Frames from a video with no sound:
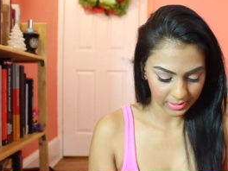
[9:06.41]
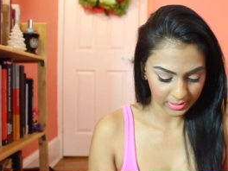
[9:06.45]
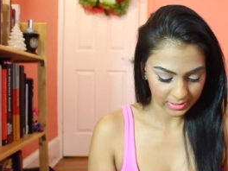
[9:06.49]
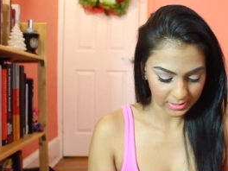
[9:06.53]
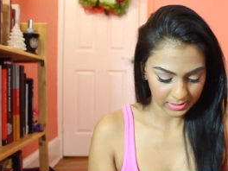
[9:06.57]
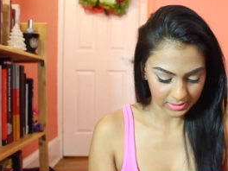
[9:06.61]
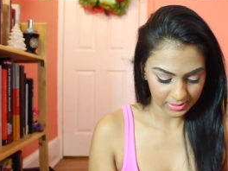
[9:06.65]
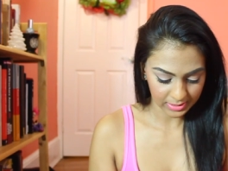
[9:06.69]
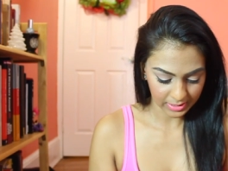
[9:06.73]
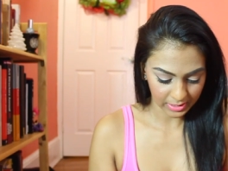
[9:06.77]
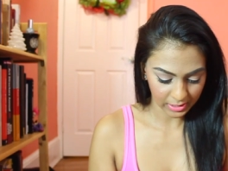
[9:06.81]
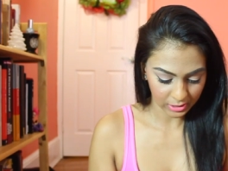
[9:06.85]

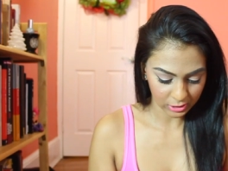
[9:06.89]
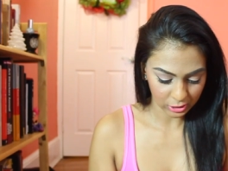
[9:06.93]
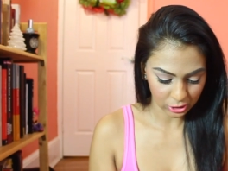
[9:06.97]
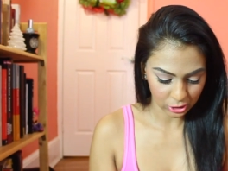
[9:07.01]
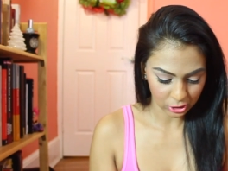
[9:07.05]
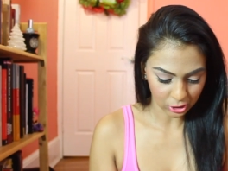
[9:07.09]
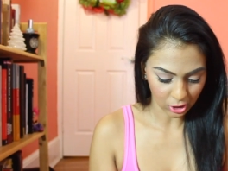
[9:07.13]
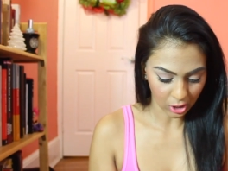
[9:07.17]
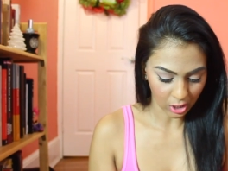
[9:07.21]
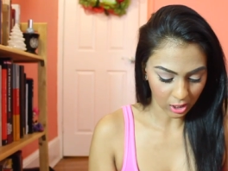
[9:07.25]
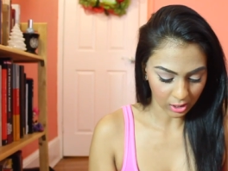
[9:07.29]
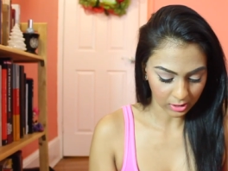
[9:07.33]
This is like a
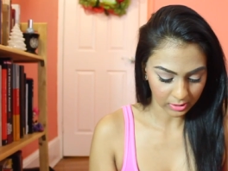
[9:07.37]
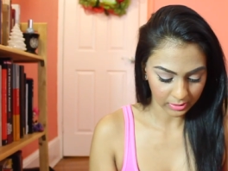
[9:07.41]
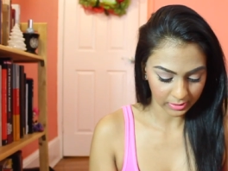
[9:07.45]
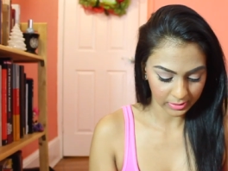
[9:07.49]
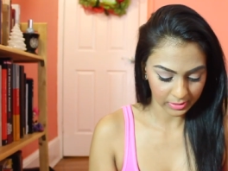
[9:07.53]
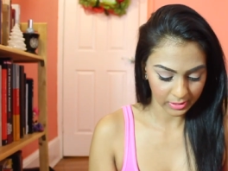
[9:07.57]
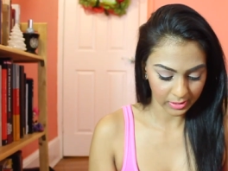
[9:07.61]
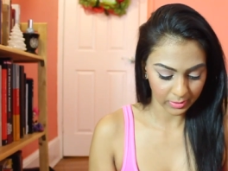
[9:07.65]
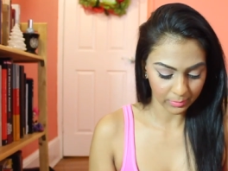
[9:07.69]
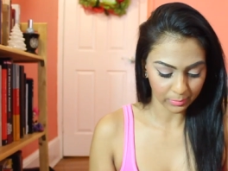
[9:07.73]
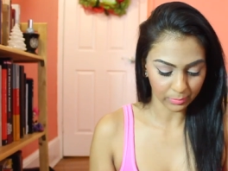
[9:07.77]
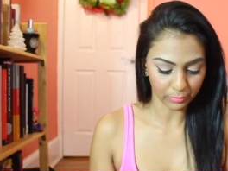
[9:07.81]

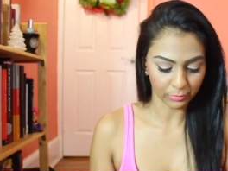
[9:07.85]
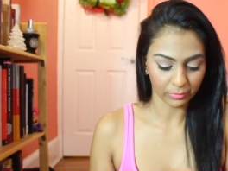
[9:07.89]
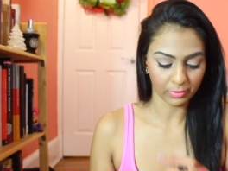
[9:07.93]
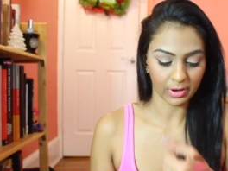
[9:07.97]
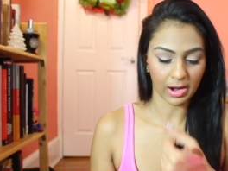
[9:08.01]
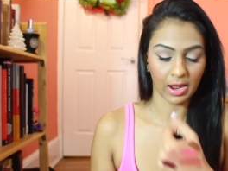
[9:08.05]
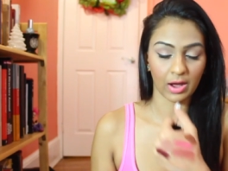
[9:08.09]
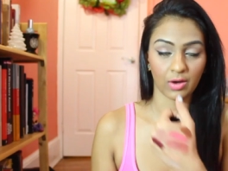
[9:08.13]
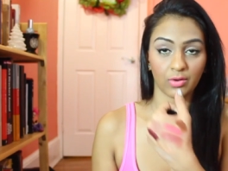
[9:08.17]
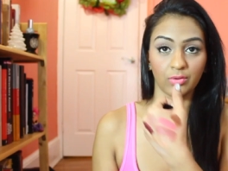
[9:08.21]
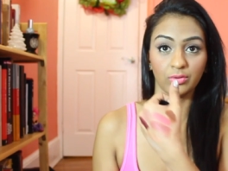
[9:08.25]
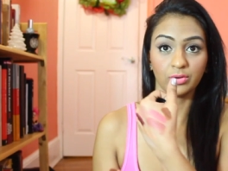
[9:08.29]
chocolatey
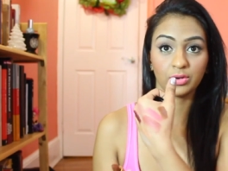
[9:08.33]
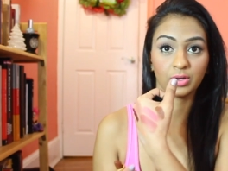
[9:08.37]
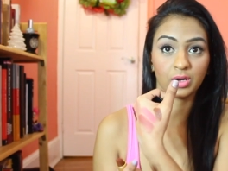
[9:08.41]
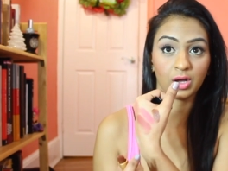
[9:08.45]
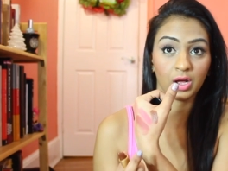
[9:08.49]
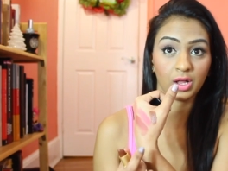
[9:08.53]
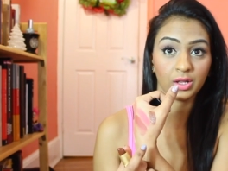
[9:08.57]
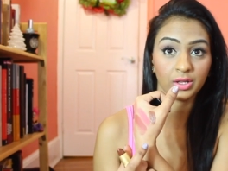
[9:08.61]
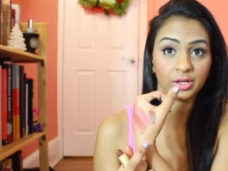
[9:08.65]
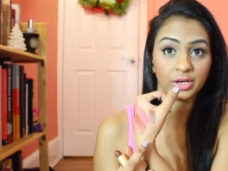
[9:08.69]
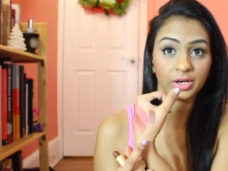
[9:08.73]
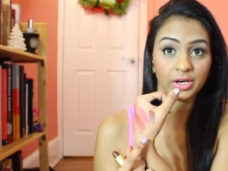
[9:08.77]
brown
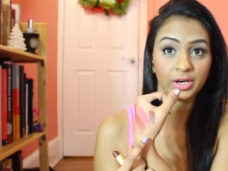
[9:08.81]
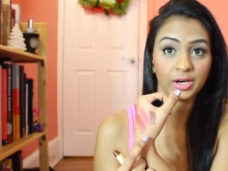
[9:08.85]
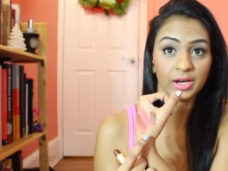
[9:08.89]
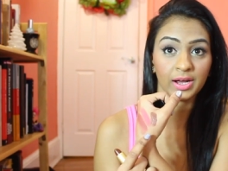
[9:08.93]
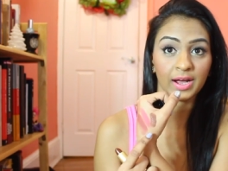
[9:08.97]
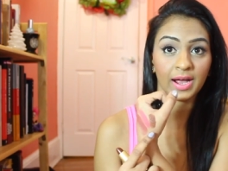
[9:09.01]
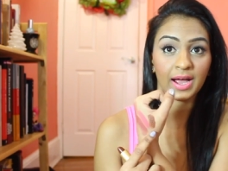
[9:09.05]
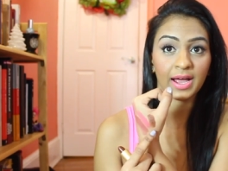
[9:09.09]
color.